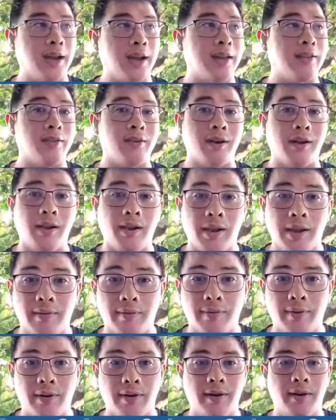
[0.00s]
you guys are
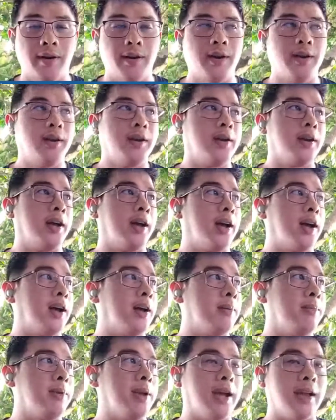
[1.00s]
clever,
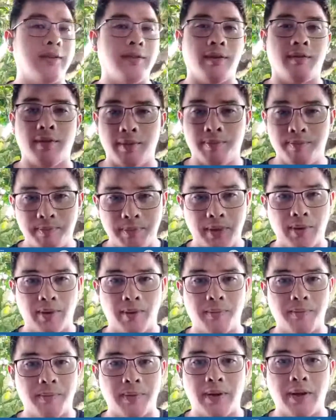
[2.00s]
you guys have a
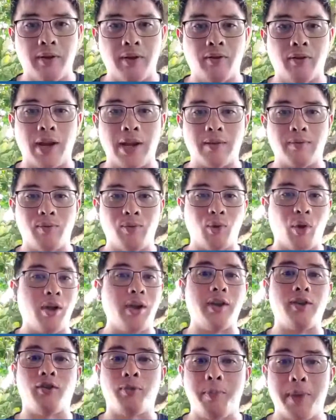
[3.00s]
great
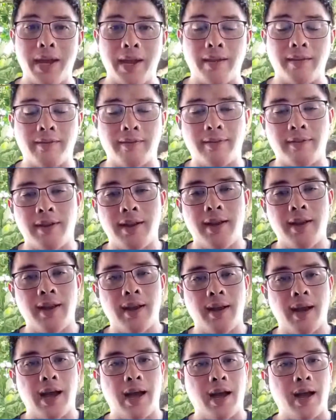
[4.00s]
knowledge base.
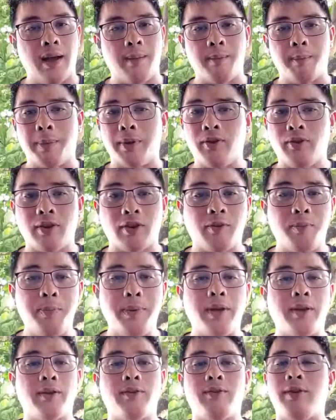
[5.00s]
But just
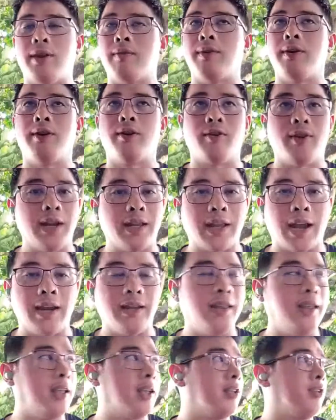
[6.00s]
because you have a great
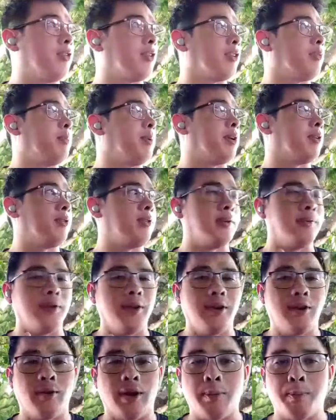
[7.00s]
idea, just because you have
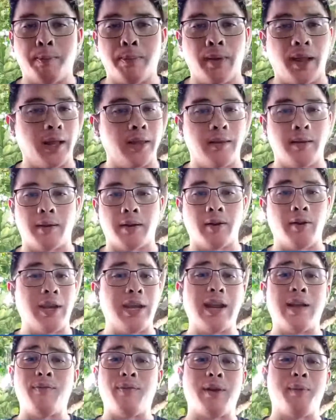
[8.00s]
a great product, you
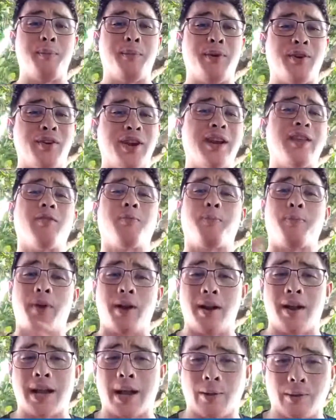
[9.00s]
can have the greatest
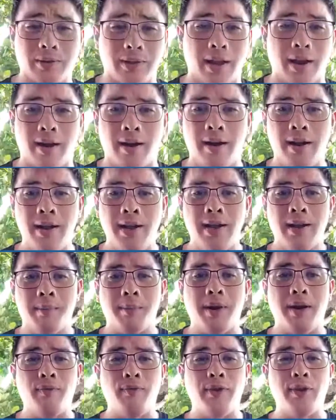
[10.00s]
product out there.
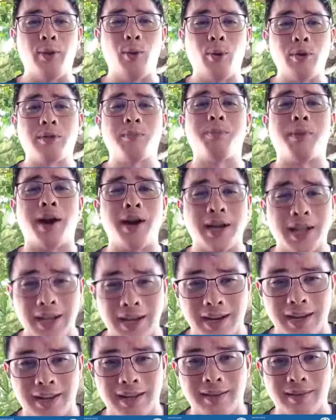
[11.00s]
But if you don't
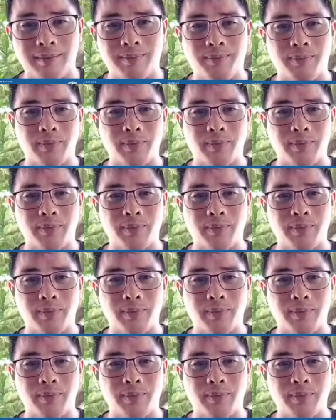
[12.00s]
market it,